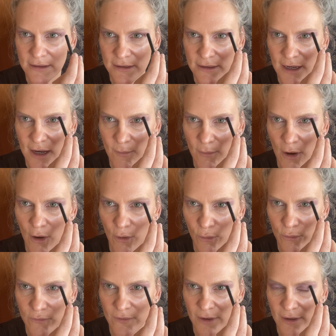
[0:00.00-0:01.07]
come
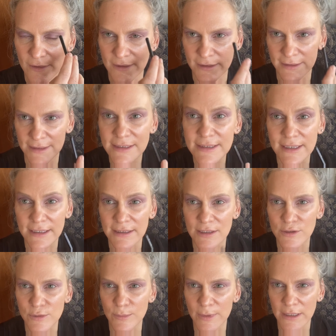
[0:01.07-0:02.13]
over the lid a
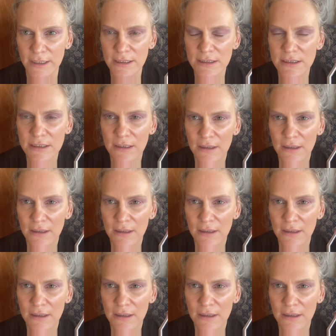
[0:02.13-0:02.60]
little bit,